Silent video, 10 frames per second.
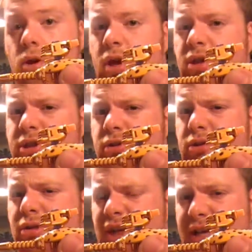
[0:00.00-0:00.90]
You can also
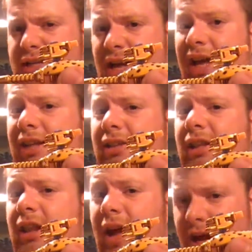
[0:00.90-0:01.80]
do this a
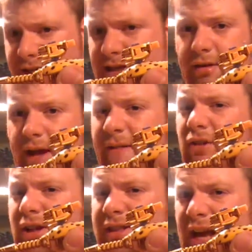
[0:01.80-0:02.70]
lot.
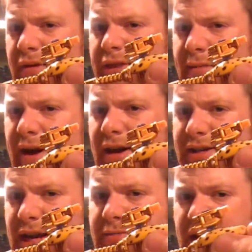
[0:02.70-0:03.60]
I've lost count the amount
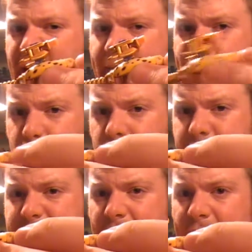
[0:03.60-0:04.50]
of times that I've
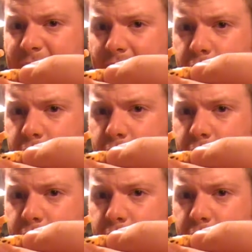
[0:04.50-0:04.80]
pulled his hand